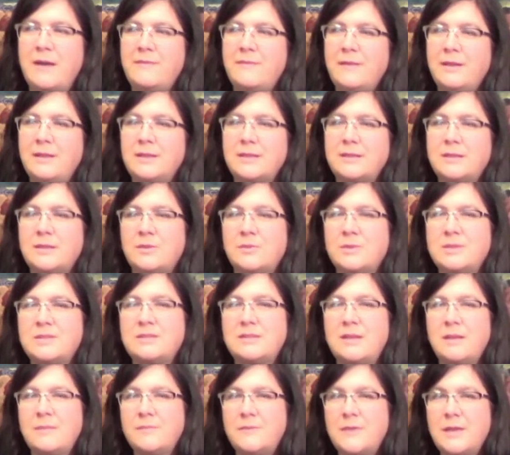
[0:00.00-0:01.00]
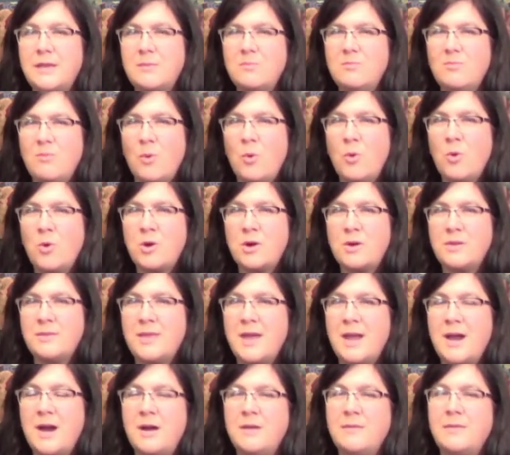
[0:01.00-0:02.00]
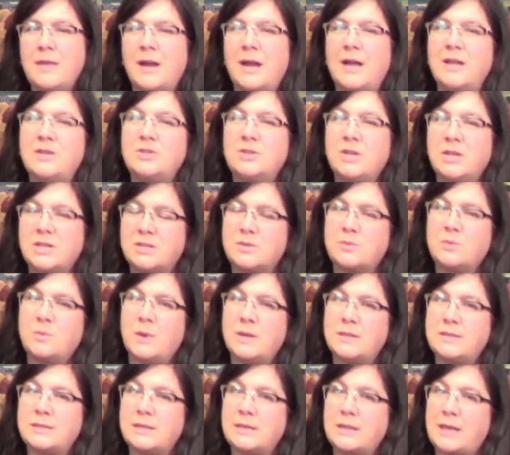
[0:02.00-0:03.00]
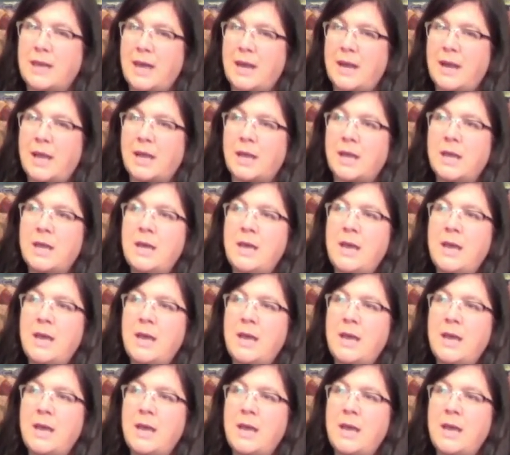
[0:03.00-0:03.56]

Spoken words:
felt like there was something more there that I just wasn't getting,